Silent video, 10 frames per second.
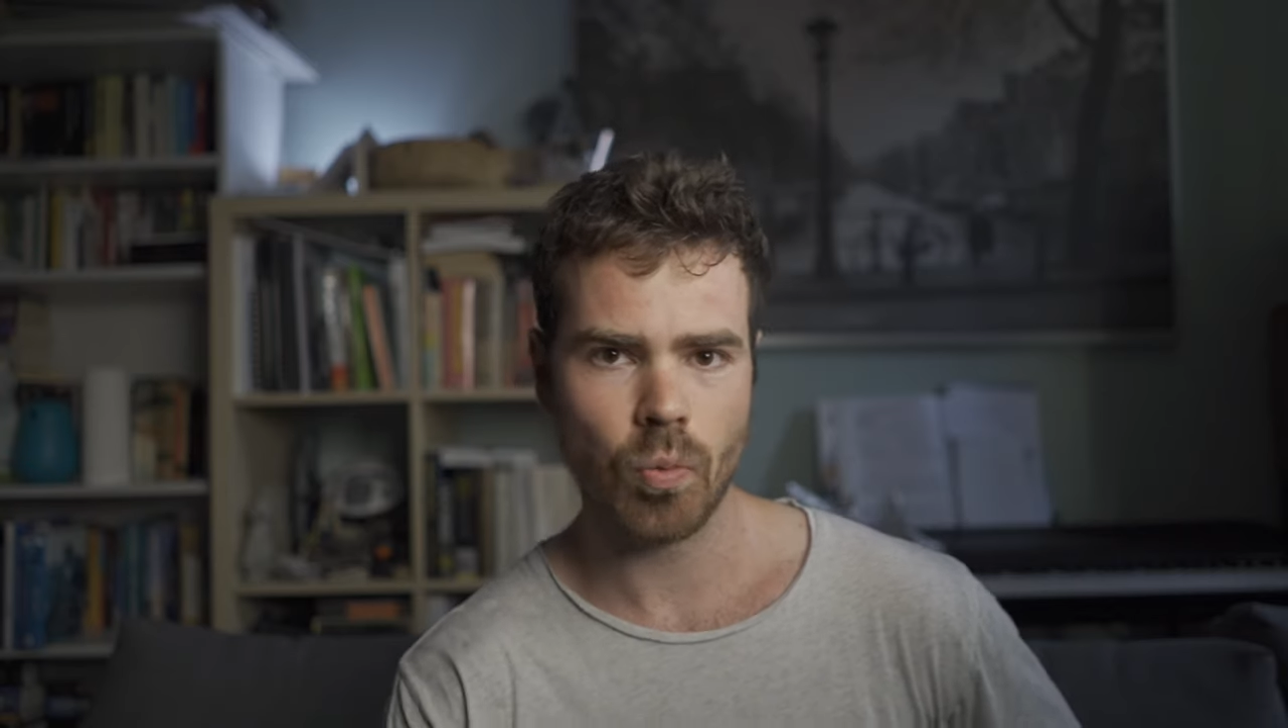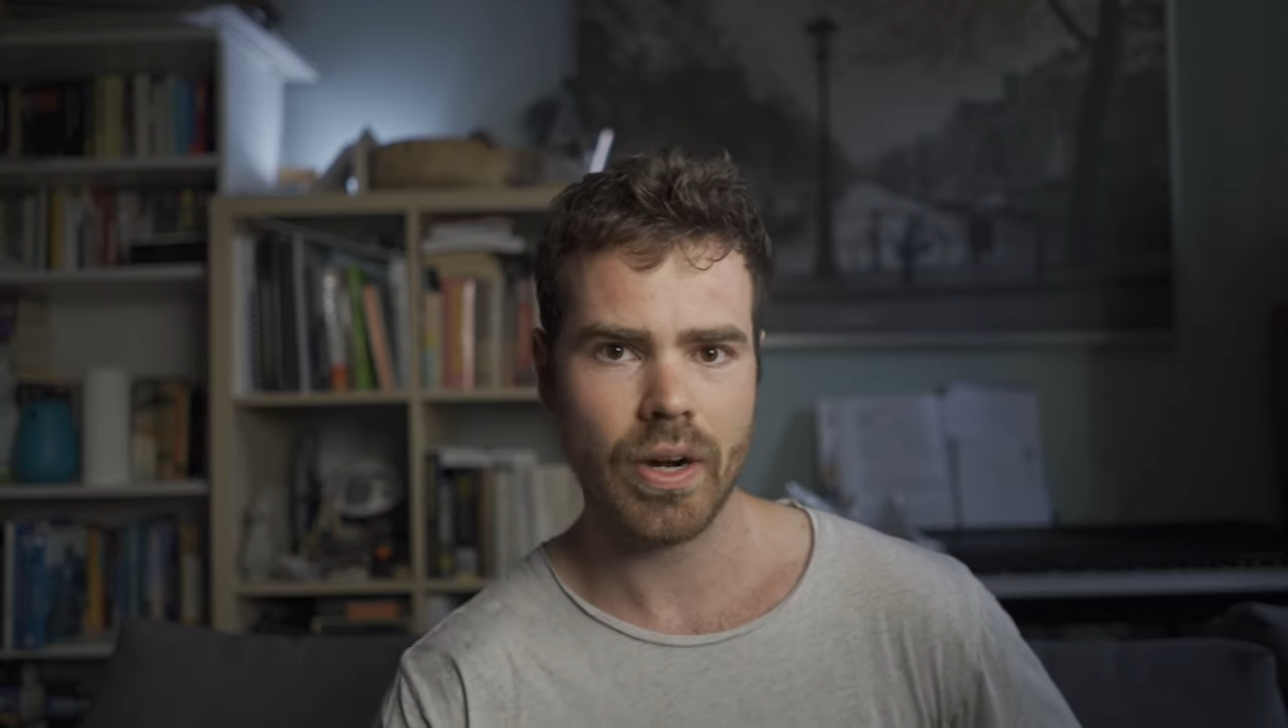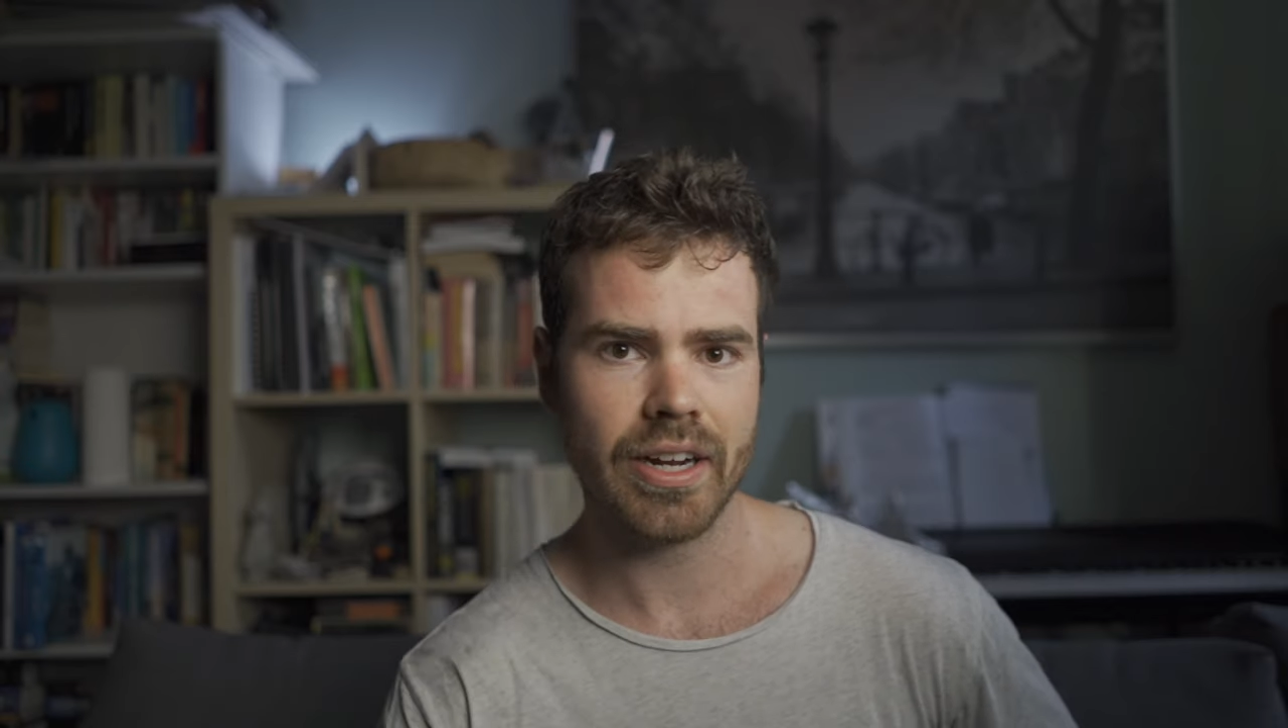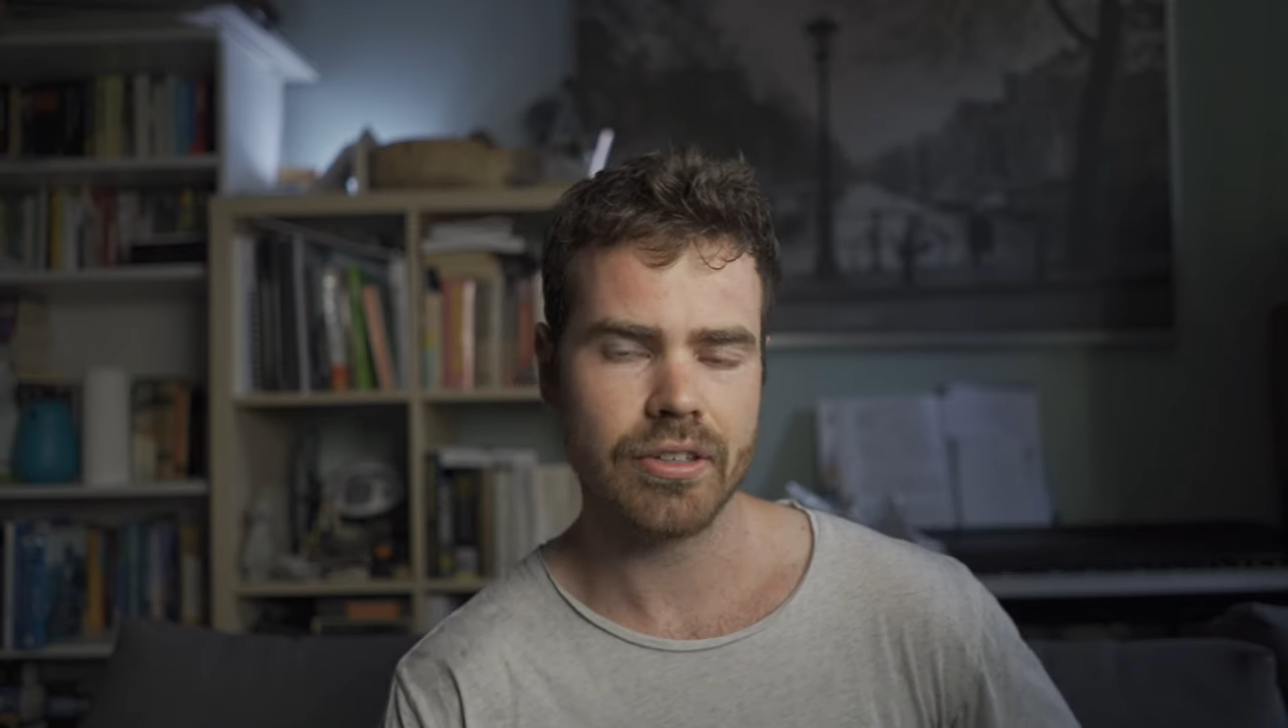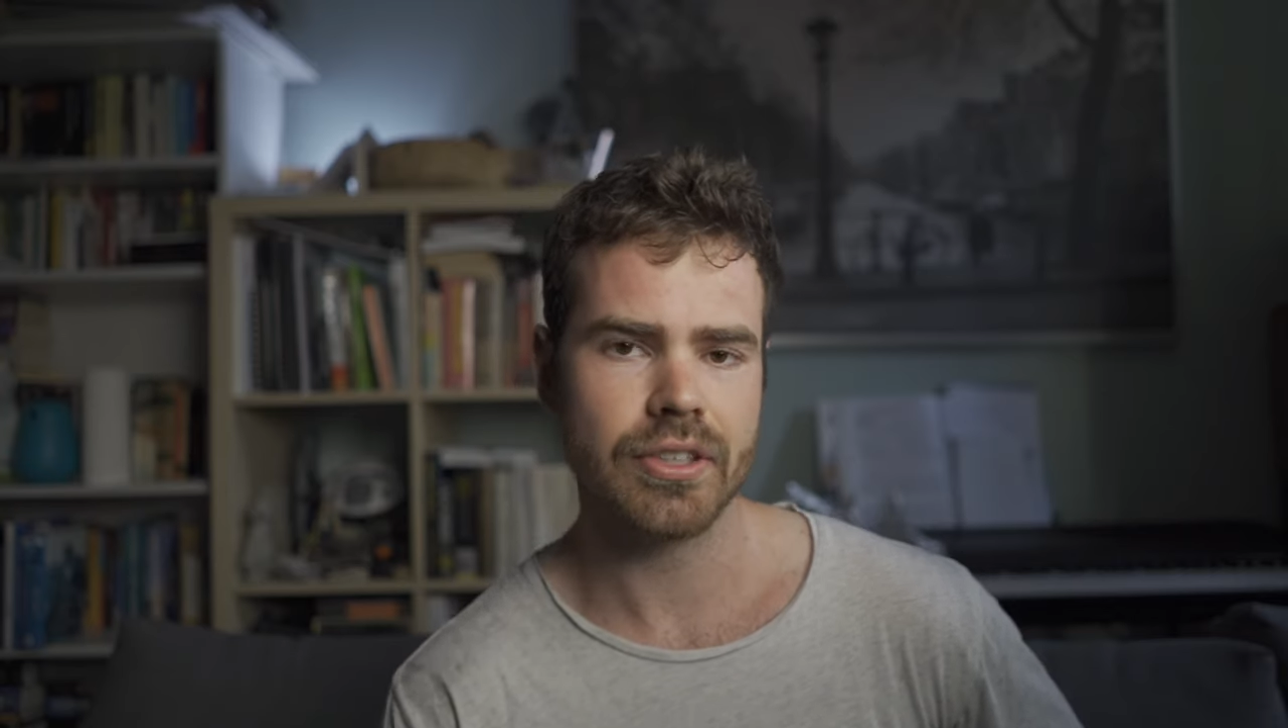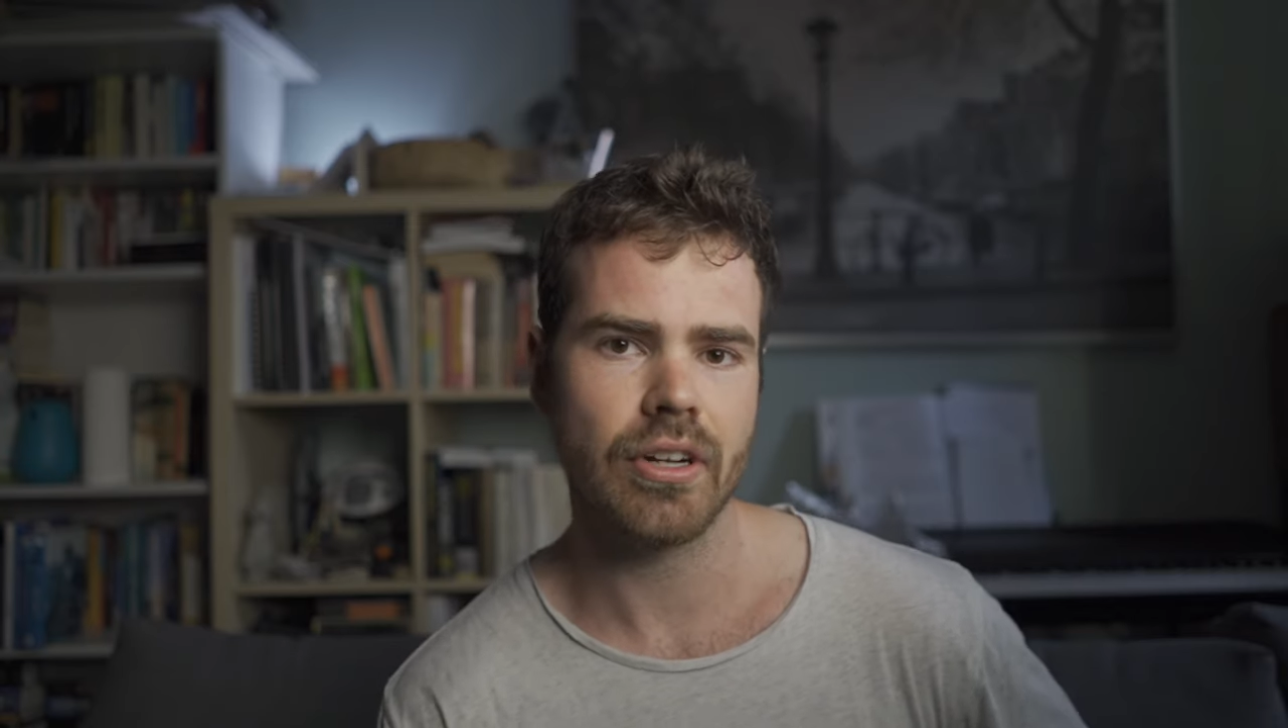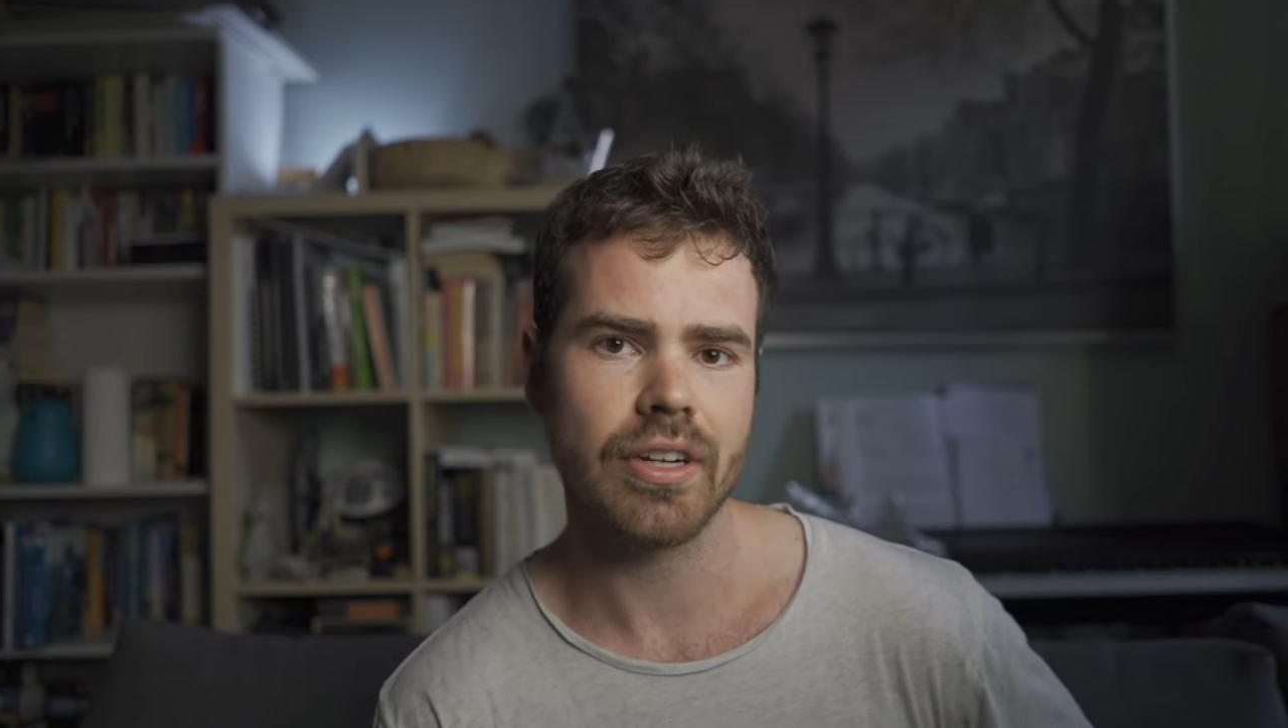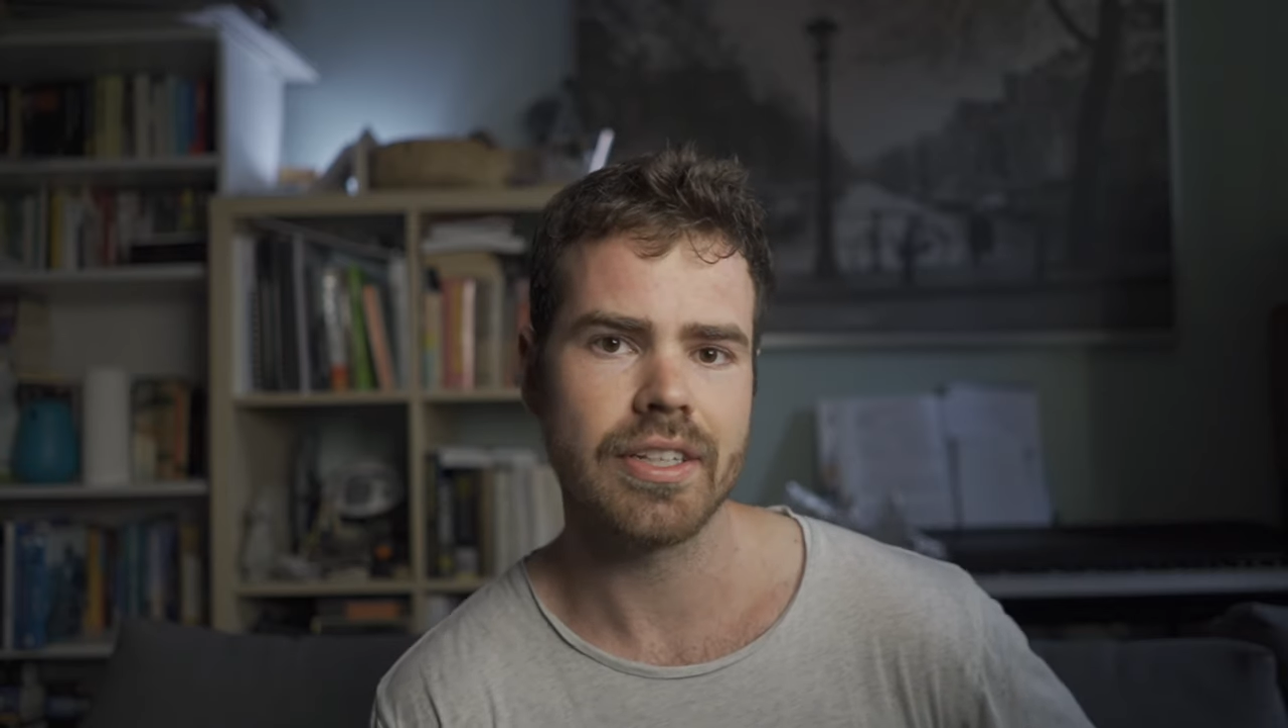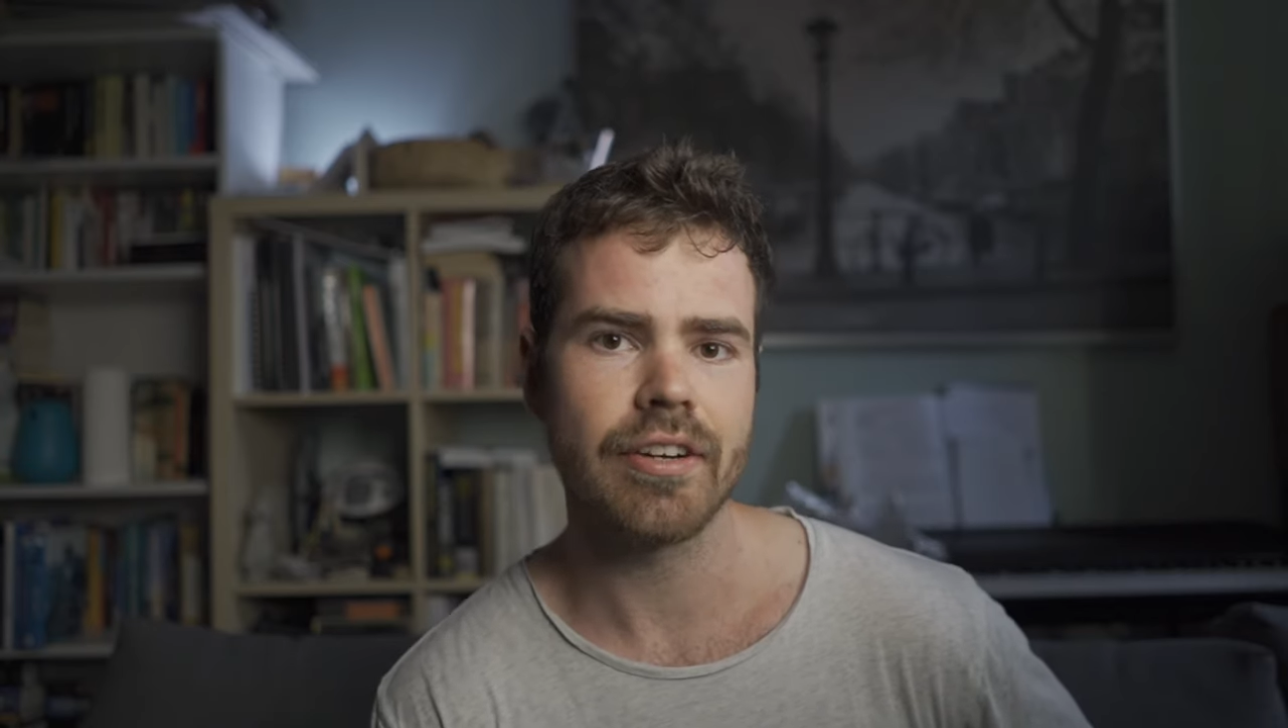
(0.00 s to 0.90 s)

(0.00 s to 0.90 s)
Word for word: $100